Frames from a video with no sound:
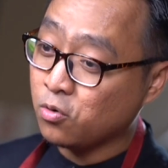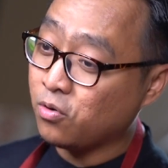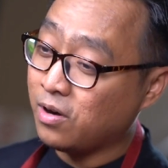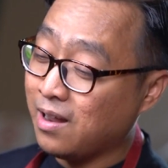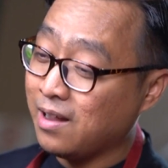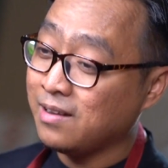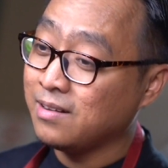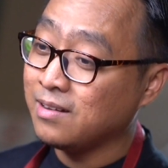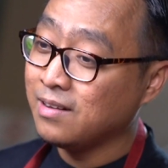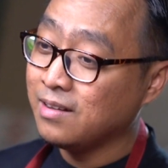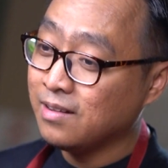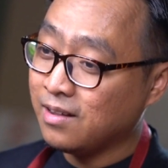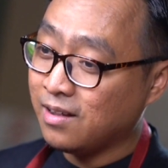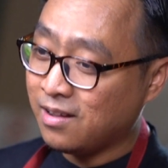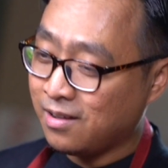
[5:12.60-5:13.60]
to the
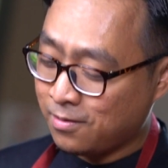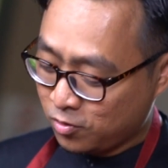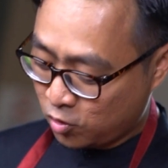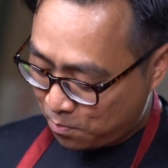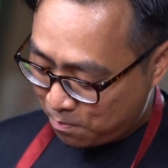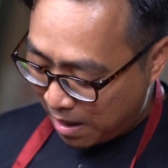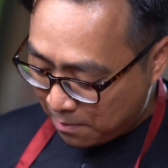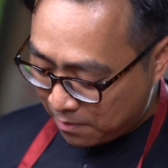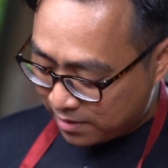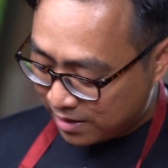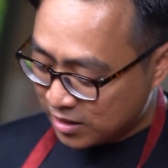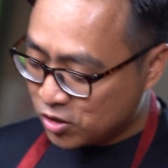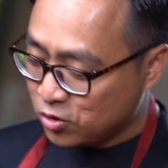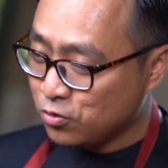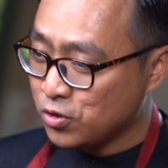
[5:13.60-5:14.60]
Quran, to
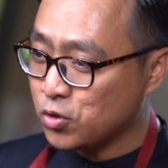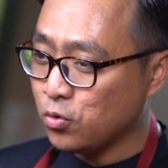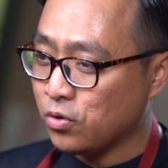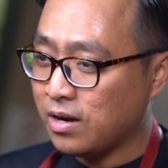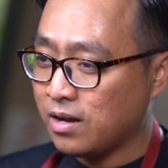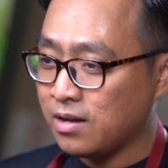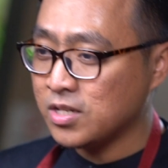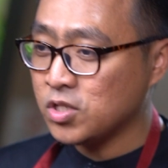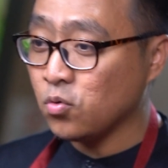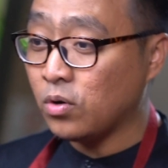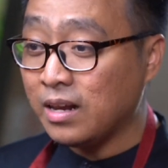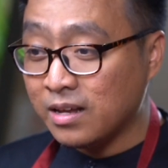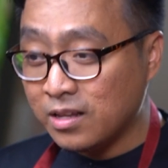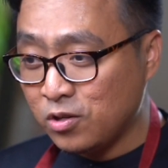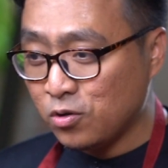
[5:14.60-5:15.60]
memorize new
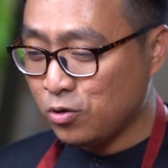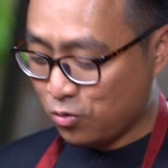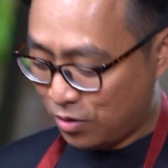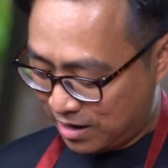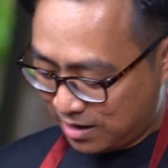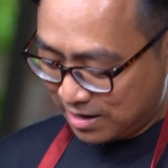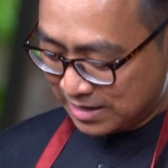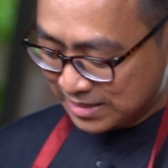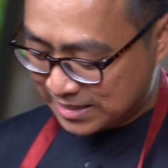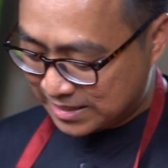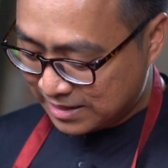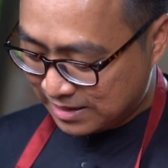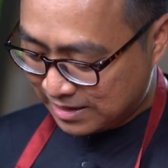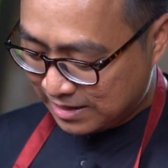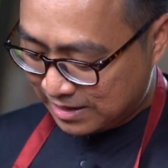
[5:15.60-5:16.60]
surahs, to learn new
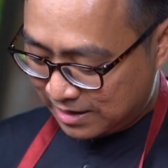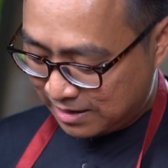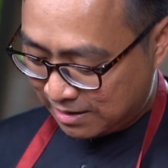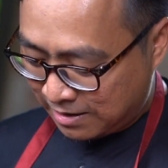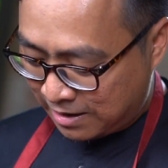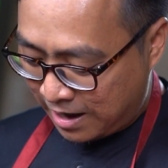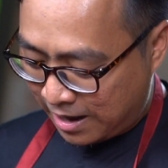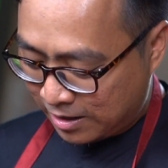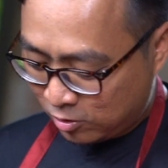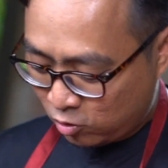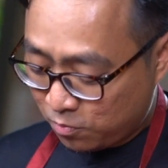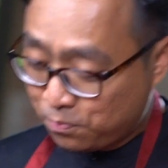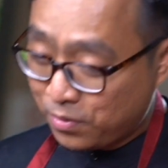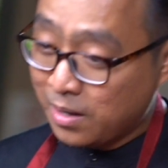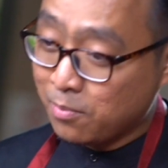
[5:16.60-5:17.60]
du'as,
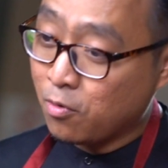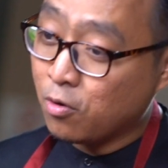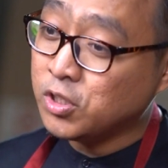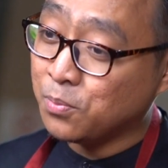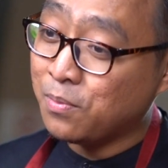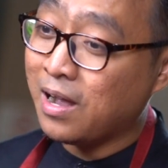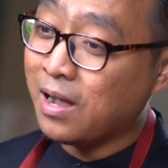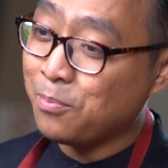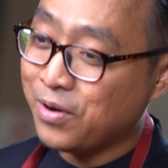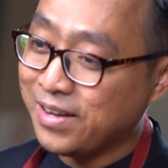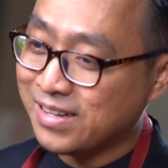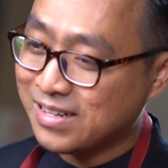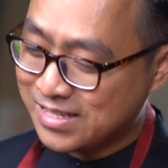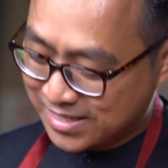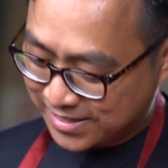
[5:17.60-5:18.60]
and to pray more
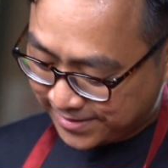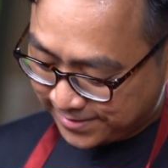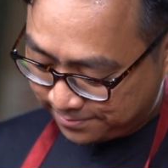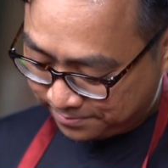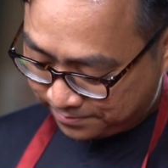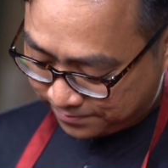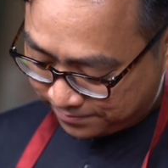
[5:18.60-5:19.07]
Jama'ah prayers.